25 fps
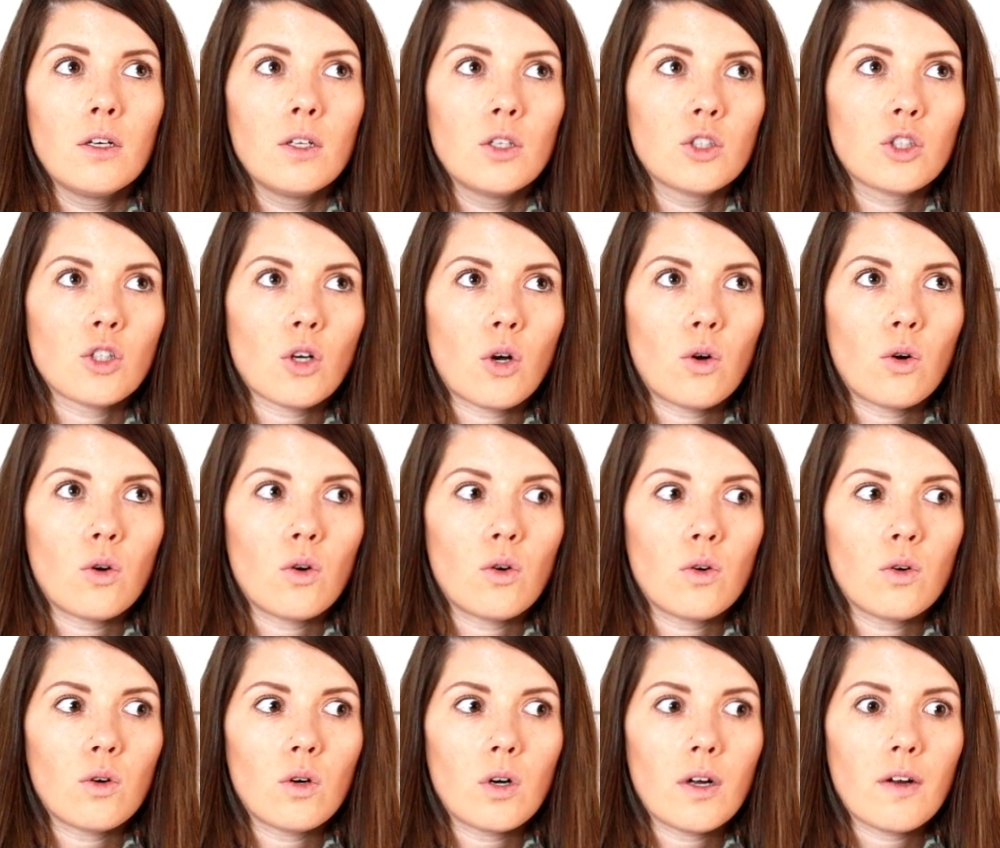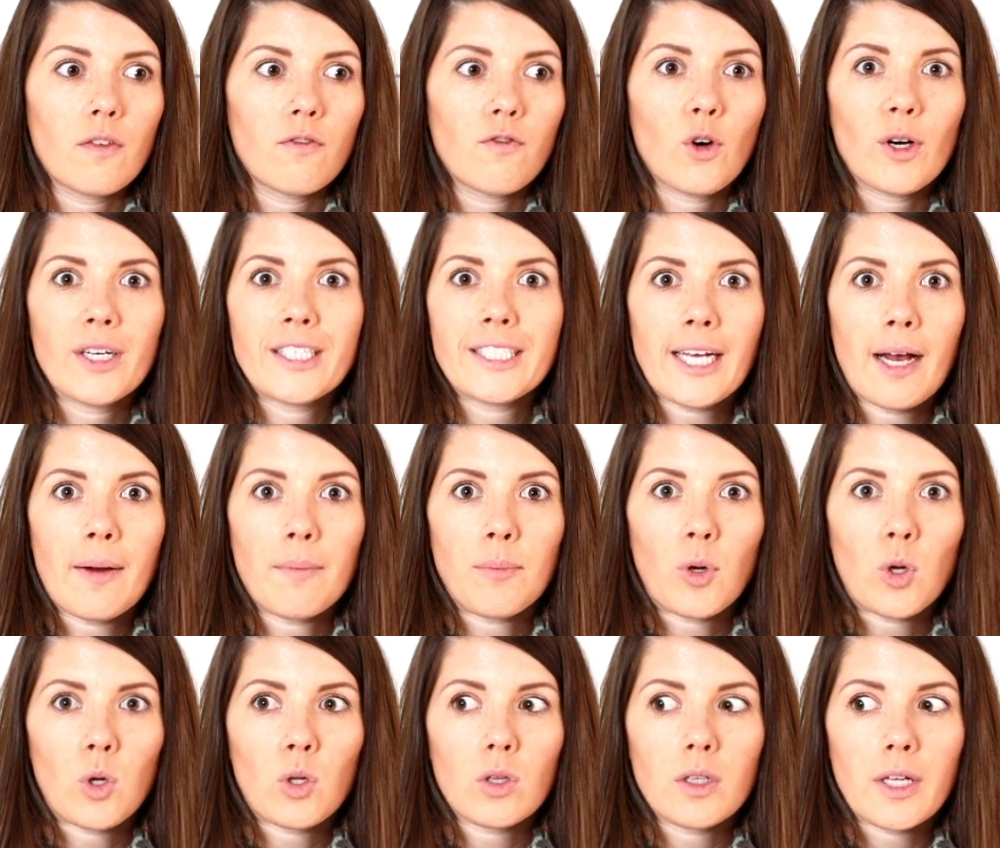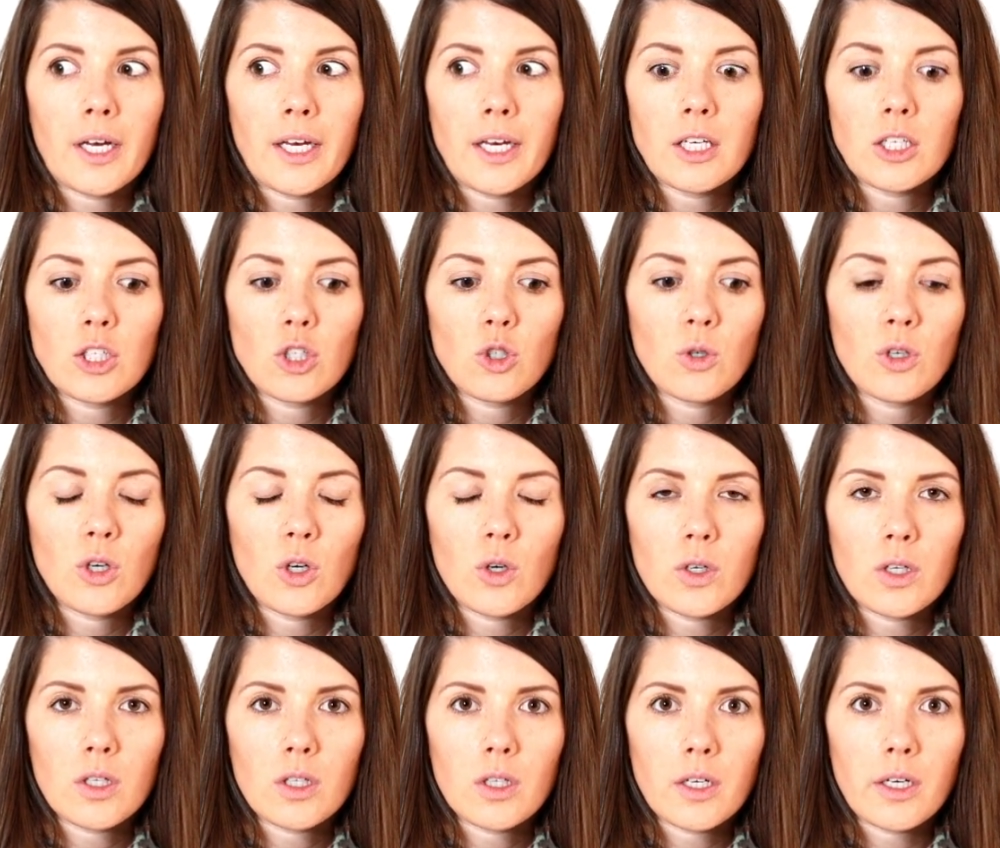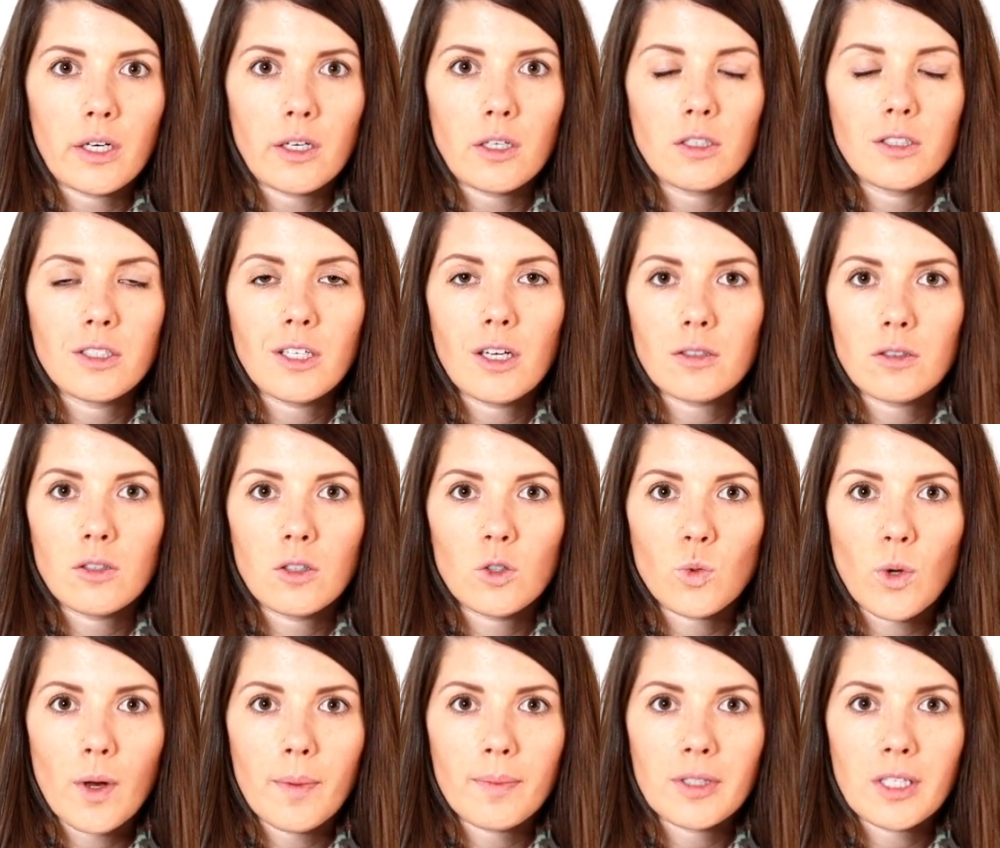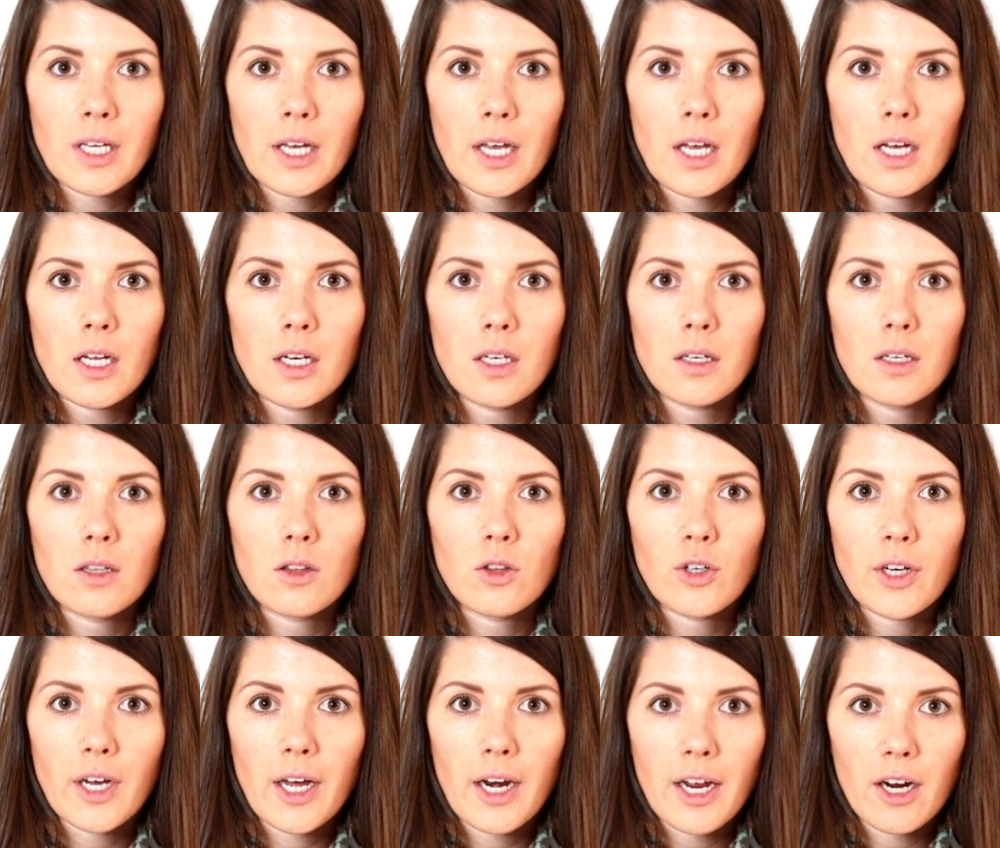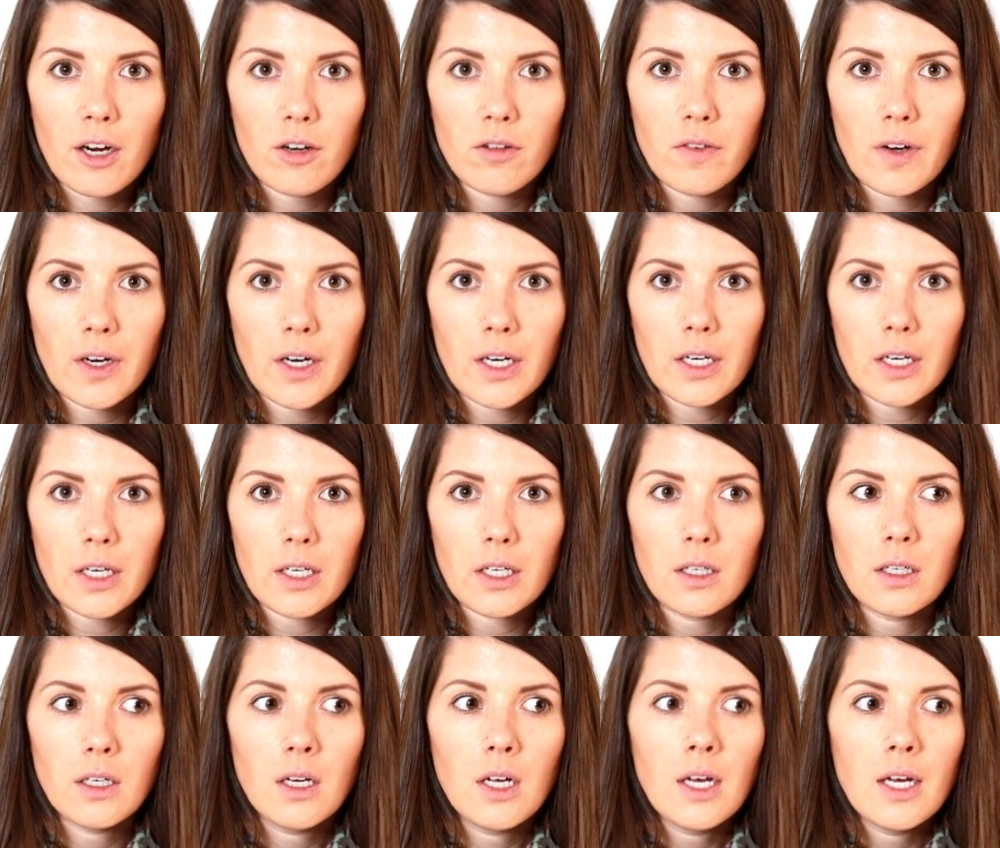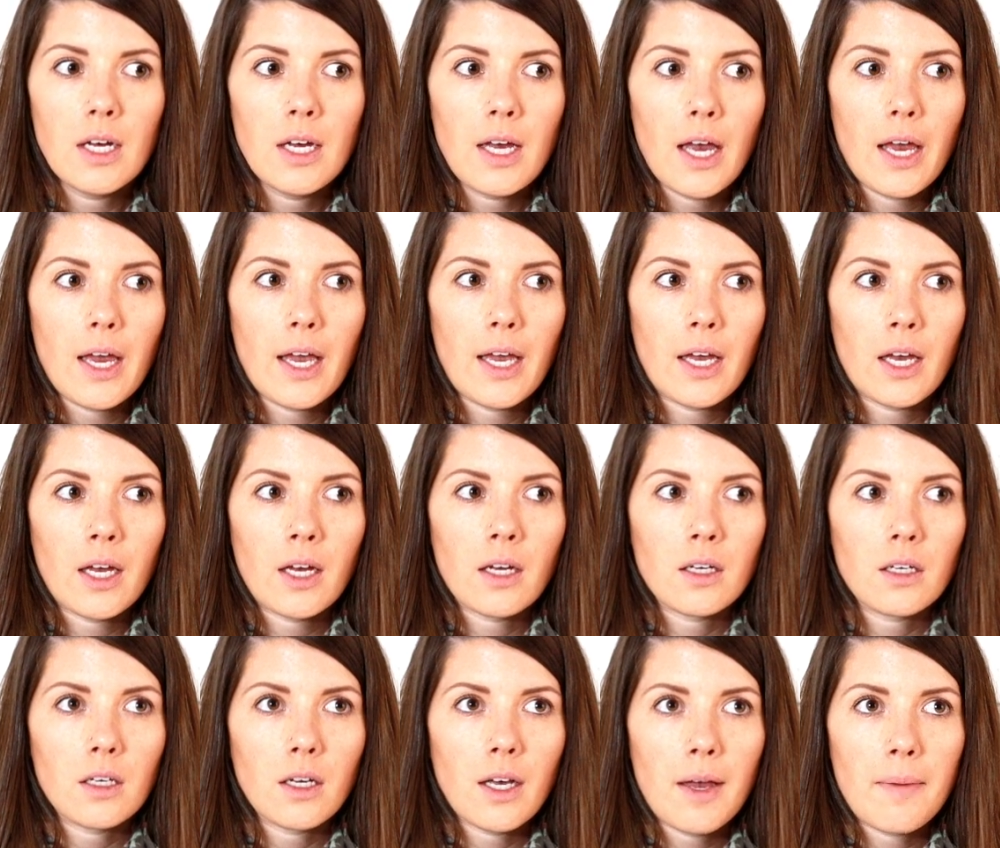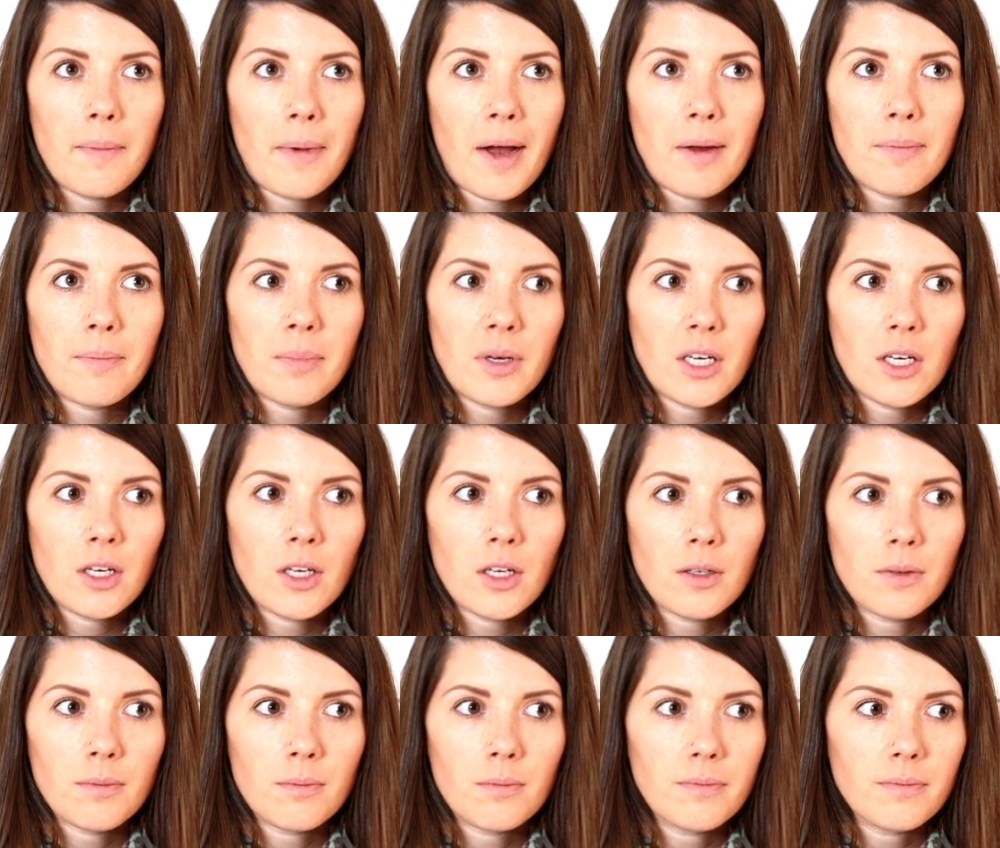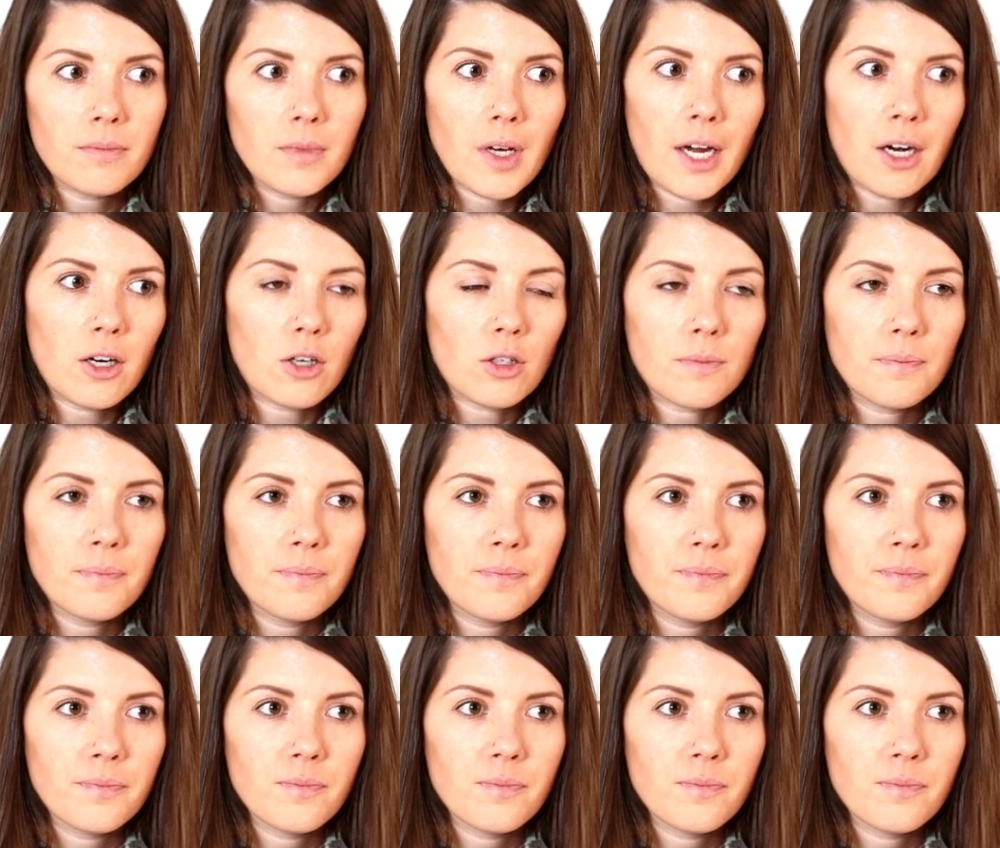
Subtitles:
So, for example, like you can go to like Delta's website, look at airfare, and it might be, I don't know,